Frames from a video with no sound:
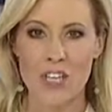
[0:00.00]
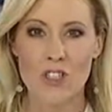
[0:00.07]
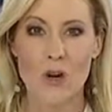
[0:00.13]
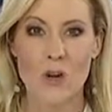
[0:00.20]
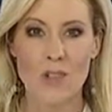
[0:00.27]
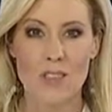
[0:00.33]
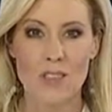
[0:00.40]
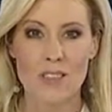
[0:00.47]

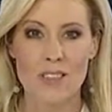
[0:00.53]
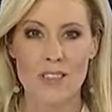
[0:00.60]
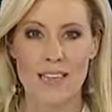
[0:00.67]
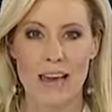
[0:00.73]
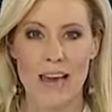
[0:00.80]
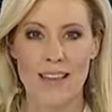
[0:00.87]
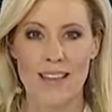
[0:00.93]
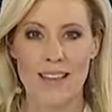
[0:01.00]
Doctors
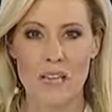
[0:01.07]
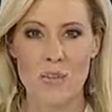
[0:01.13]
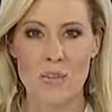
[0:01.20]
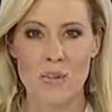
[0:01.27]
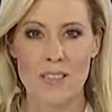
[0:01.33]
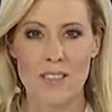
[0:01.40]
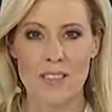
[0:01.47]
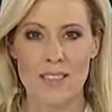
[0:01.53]
at the
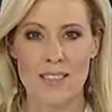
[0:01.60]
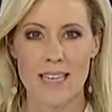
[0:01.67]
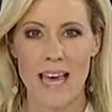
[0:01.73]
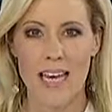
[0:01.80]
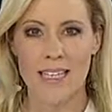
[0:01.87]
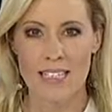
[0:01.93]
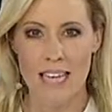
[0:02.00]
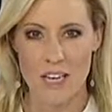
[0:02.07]
Princess
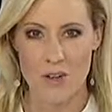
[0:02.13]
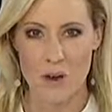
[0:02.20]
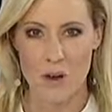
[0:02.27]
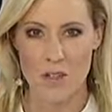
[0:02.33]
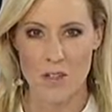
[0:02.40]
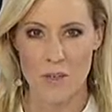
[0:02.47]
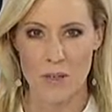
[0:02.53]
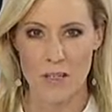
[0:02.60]
Alexandra
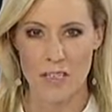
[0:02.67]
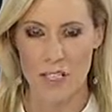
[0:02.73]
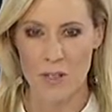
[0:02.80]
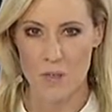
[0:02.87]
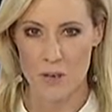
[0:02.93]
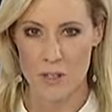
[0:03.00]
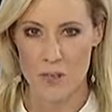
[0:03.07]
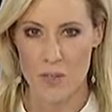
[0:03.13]
Hospital in
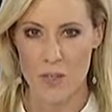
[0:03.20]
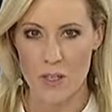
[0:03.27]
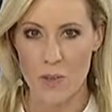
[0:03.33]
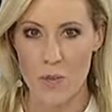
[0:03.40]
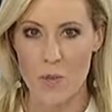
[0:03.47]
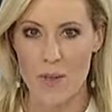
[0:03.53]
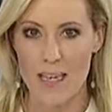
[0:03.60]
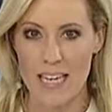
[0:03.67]
Brisbane
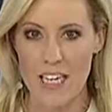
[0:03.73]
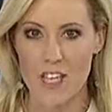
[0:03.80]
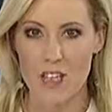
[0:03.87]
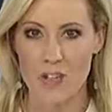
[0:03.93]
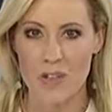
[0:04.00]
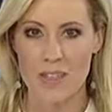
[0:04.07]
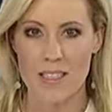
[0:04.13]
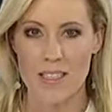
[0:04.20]
will begin
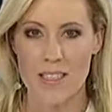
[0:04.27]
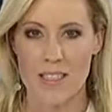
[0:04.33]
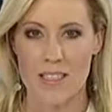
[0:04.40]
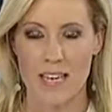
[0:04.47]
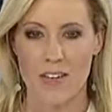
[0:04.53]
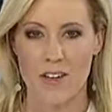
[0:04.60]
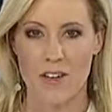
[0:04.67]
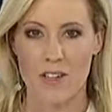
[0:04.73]
using the
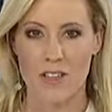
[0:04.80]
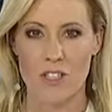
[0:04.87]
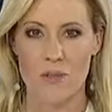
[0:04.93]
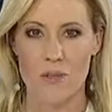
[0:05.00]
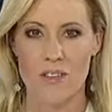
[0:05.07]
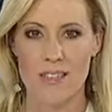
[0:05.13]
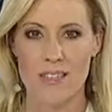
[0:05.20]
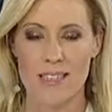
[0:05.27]
technology
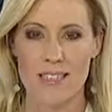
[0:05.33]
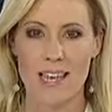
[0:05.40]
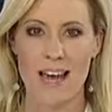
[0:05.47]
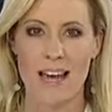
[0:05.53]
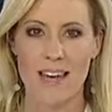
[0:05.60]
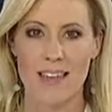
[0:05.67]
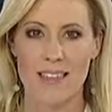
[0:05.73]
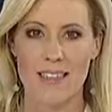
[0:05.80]
within
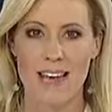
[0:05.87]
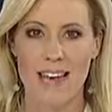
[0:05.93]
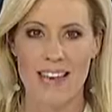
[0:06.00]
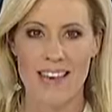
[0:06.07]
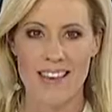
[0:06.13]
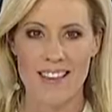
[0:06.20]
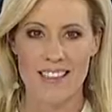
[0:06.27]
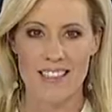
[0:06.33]
days
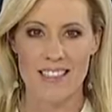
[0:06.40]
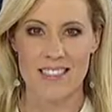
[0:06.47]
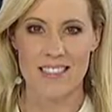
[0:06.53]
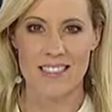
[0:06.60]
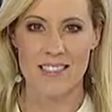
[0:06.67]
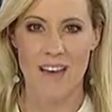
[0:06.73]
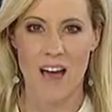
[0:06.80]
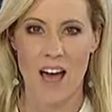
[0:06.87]
that is
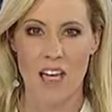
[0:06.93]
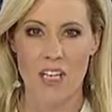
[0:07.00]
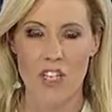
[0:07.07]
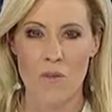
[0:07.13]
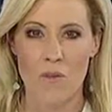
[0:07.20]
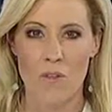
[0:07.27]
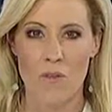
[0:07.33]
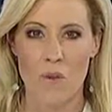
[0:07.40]
designed
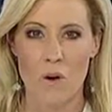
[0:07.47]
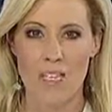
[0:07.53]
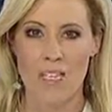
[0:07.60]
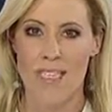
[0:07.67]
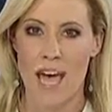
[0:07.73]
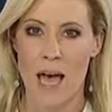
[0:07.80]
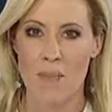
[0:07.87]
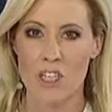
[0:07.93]
to avoid
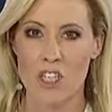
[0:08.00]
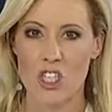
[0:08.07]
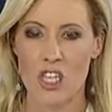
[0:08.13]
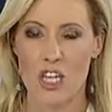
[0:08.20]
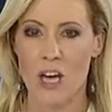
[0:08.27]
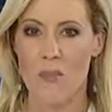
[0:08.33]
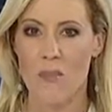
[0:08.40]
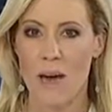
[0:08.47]

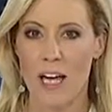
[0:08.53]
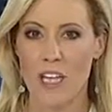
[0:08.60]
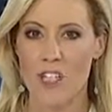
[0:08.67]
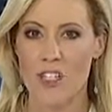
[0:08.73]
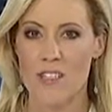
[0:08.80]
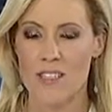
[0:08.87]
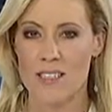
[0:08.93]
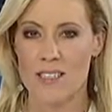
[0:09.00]
damaging a
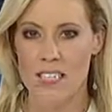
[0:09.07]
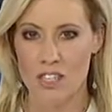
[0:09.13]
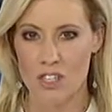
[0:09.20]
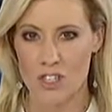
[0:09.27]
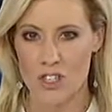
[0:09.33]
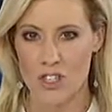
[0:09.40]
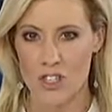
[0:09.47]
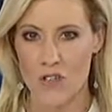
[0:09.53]
patient's
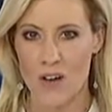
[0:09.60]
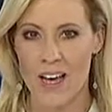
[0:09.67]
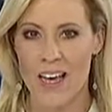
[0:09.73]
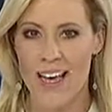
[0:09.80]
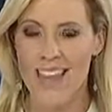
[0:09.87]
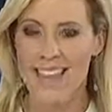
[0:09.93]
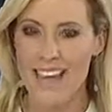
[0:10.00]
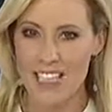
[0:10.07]
tissue
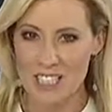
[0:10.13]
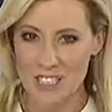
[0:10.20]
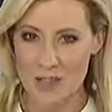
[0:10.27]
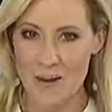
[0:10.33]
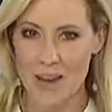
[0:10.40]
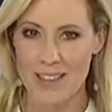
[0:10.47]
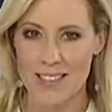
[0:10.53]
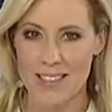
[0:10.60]
that
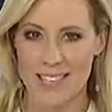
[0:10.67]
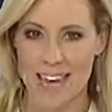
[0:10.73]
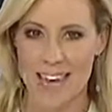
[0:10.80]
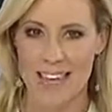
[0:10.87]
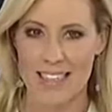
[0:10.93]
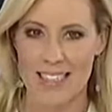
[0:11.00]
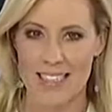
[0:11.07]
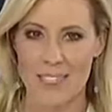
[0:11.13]
surrounds the
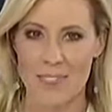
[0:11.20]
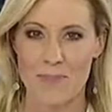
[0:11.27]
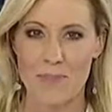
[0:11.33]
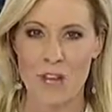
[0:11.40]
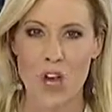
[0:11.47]
cancer.